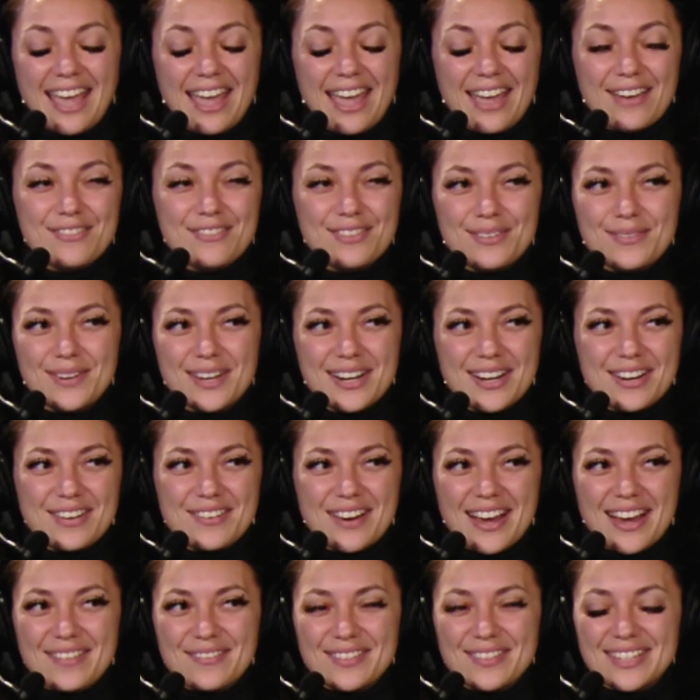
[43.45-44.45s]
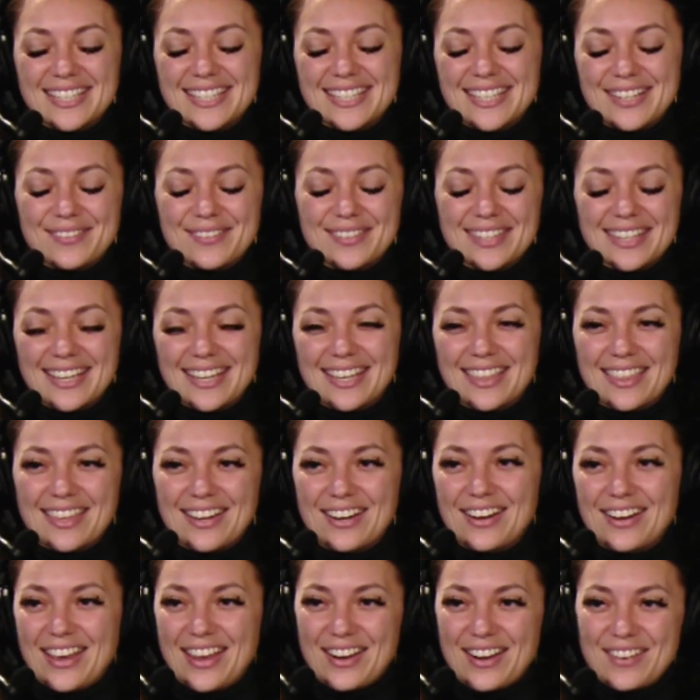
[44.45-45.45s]
Everybody around me seems like
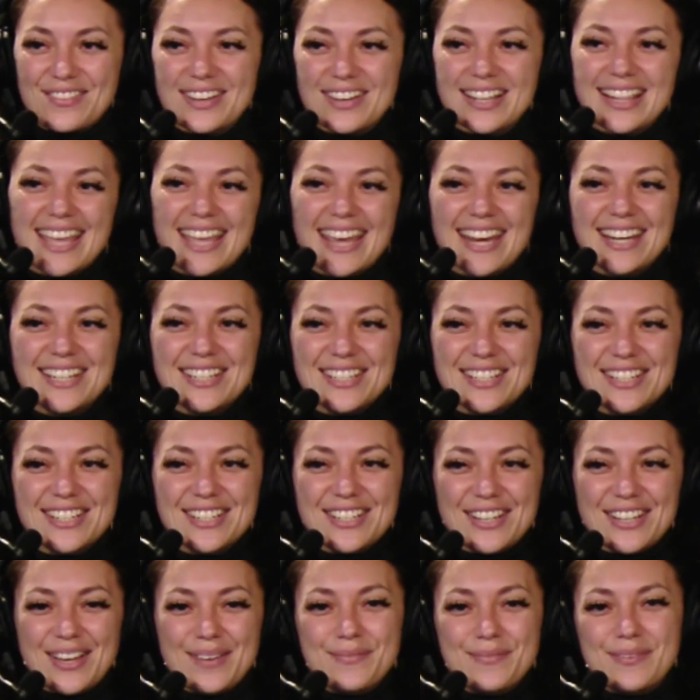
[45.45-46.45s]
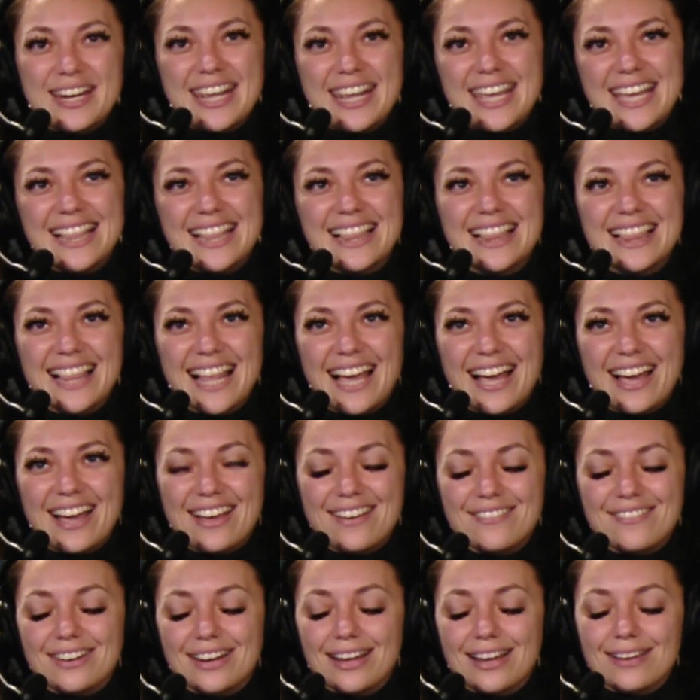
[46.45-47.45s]
they're in a relationship and in
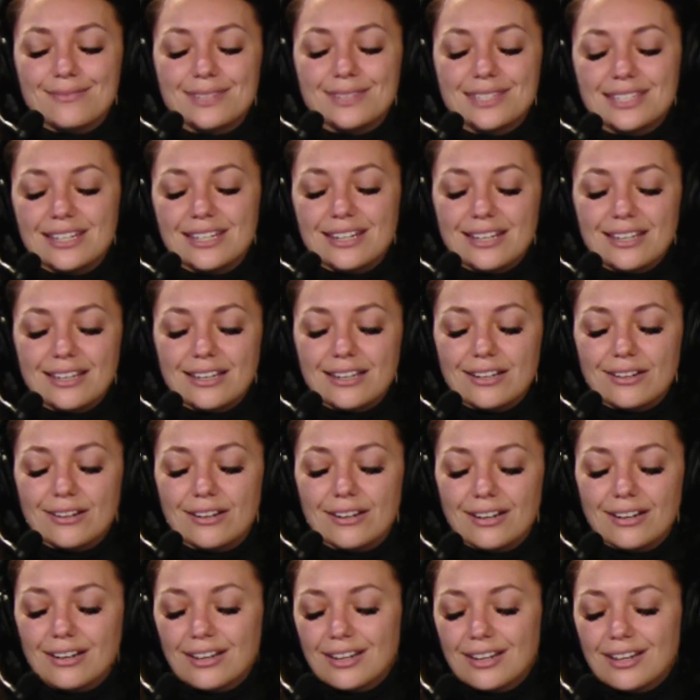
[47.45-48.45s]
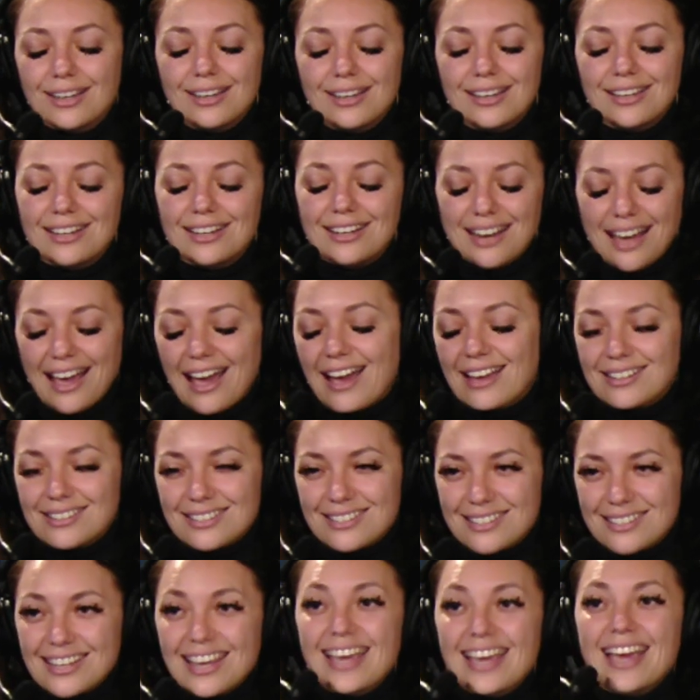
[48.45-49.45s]
love, and I'm sitting here not
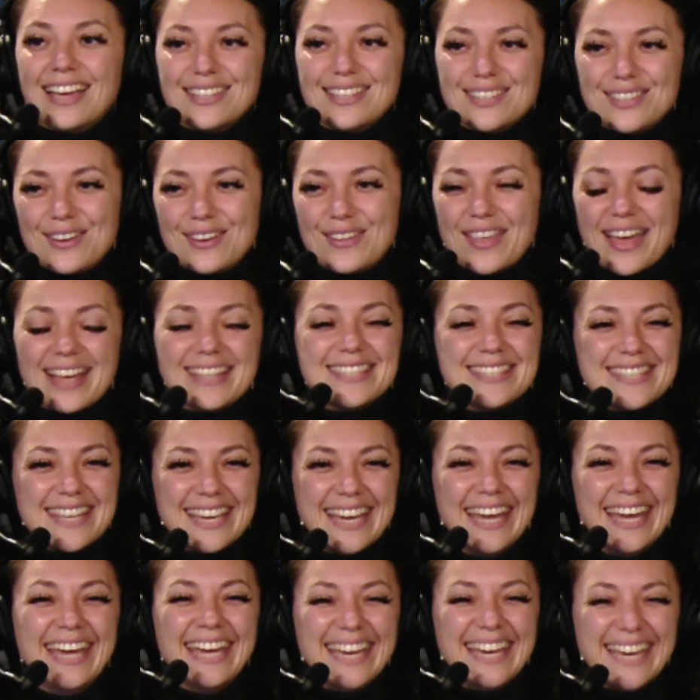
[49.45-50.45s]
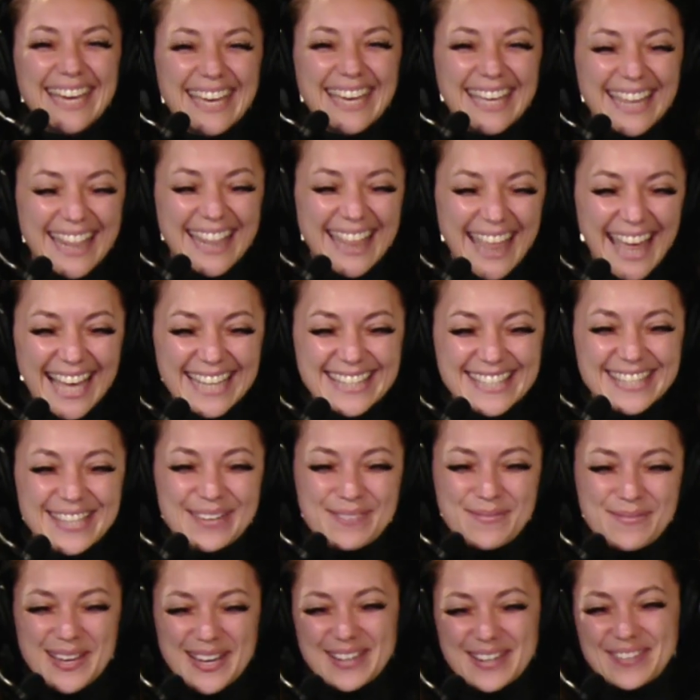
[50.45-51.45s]
So that's the, that's the
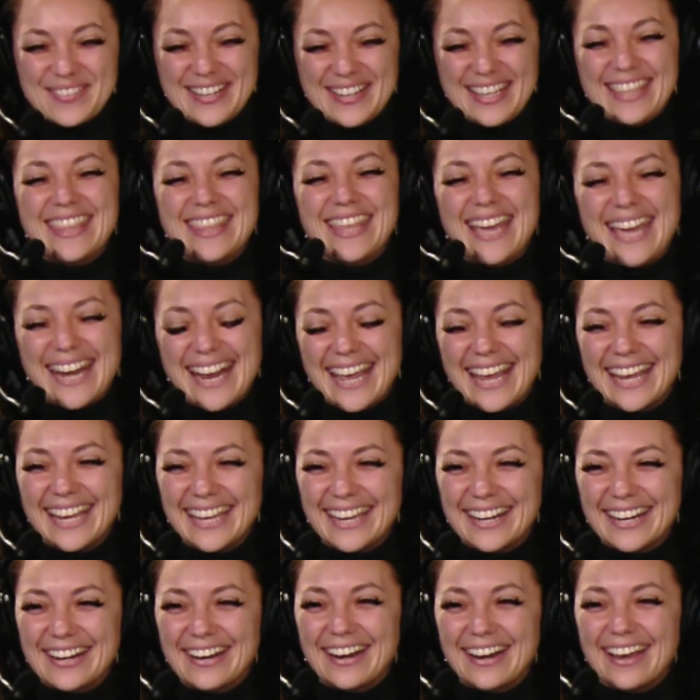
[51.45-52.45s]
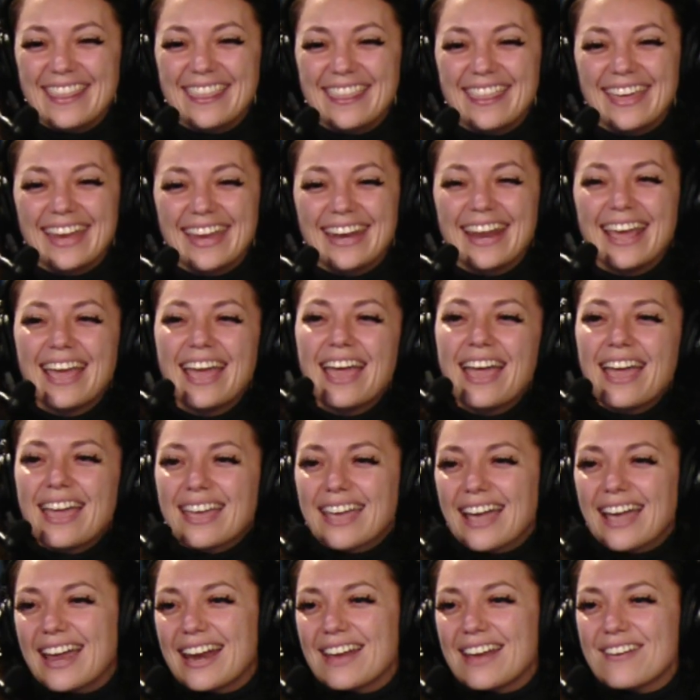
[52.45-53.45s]
big one that I hear. And then
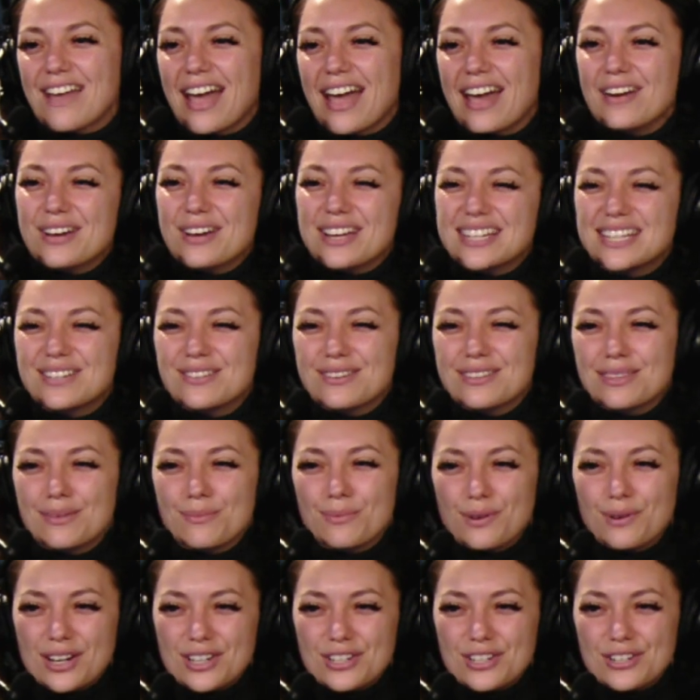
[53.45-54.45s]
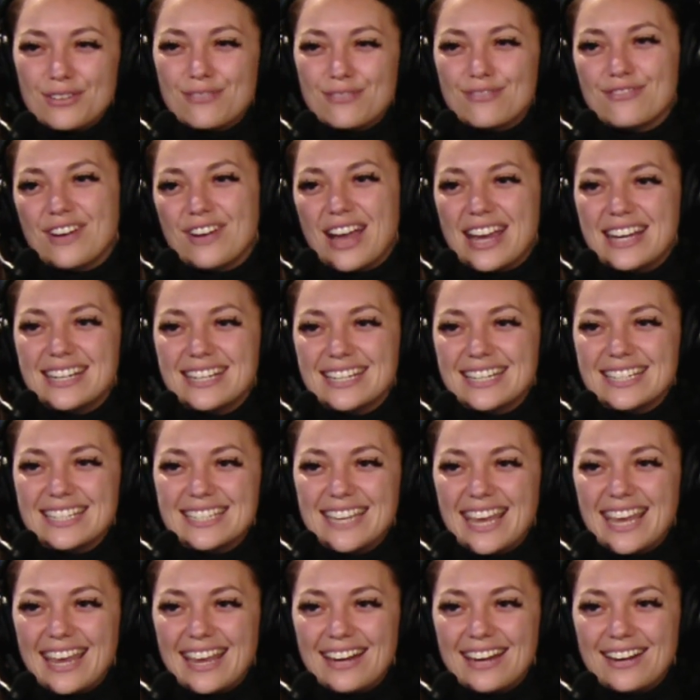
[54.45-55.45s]
kind of how do I deal with the pressure of finding a
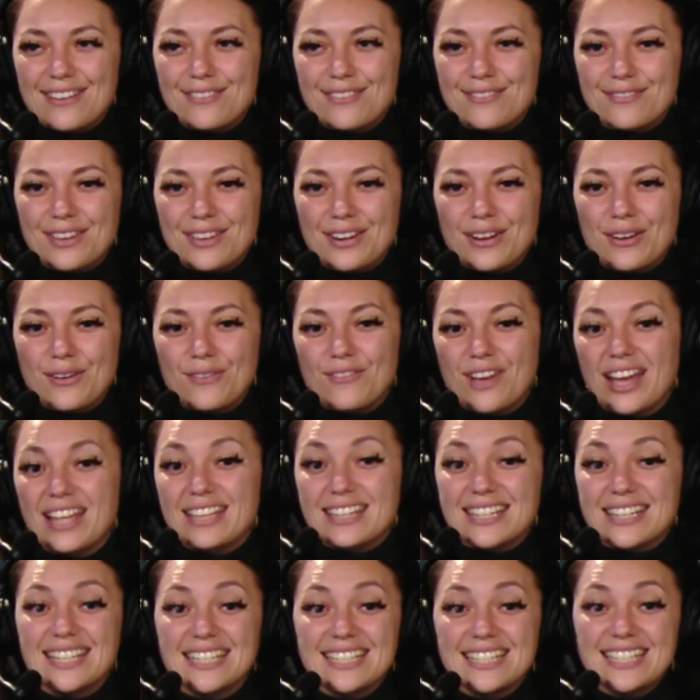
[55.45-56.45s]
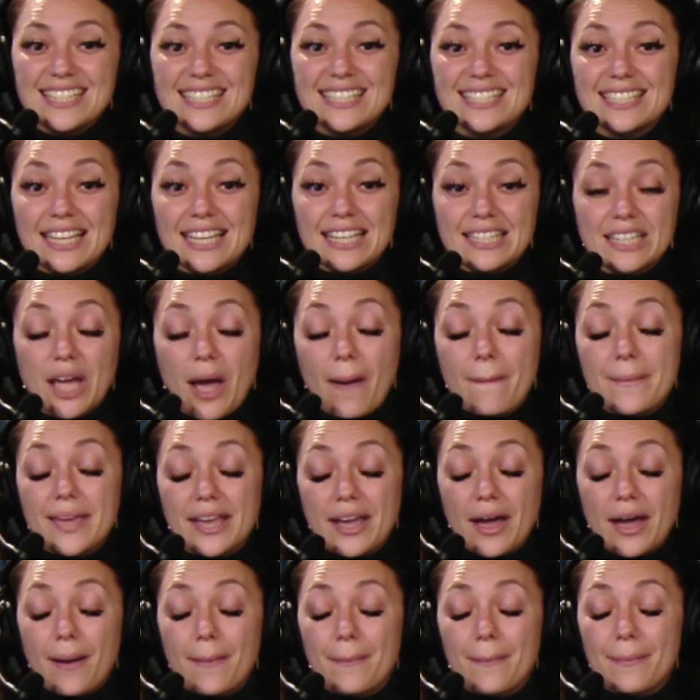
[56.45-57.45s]
date of, you know, Valentine's Day is, is coming
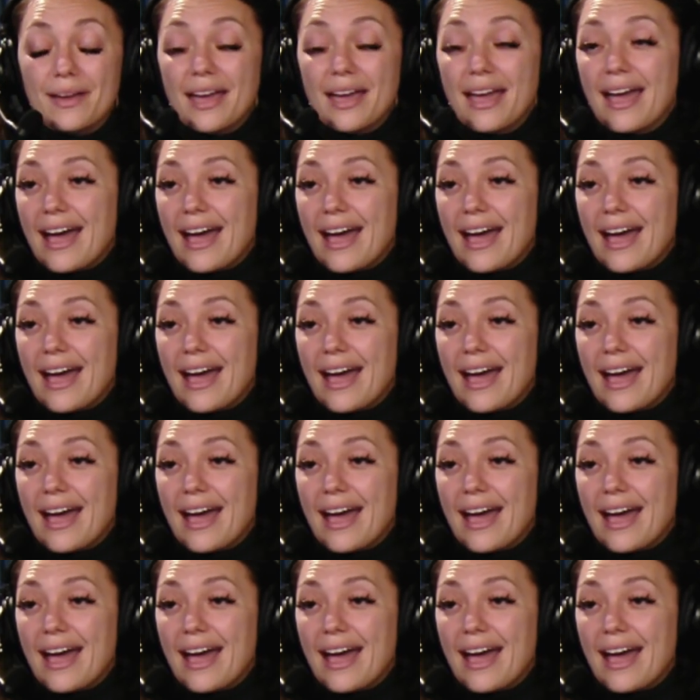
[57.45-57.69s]
up.